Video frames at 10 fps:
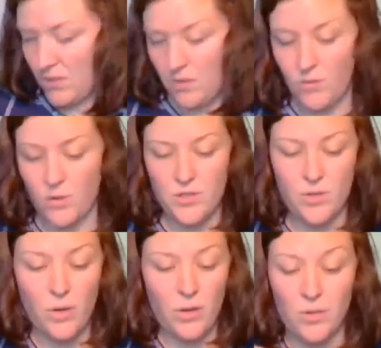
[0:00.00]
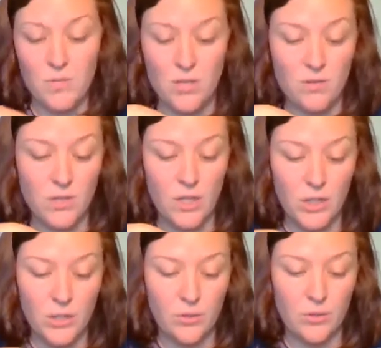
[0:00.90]
Of course, you're welcome to use
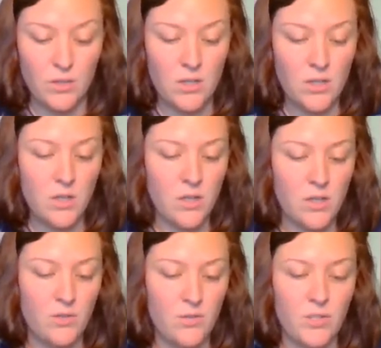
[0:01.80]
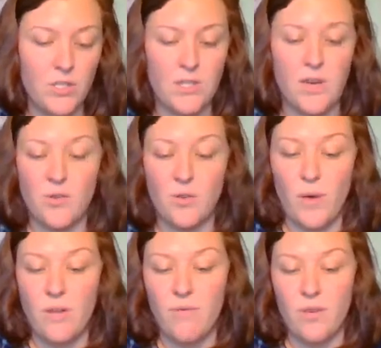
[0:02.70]
glue. You would just have to
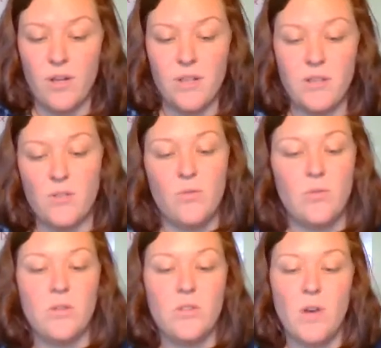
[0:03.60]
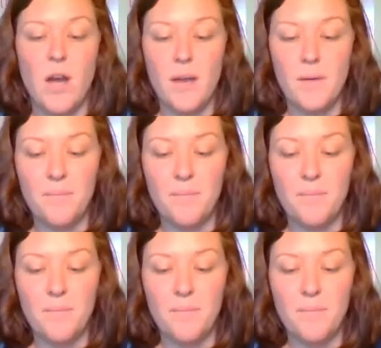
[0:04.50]
wait for it to dry.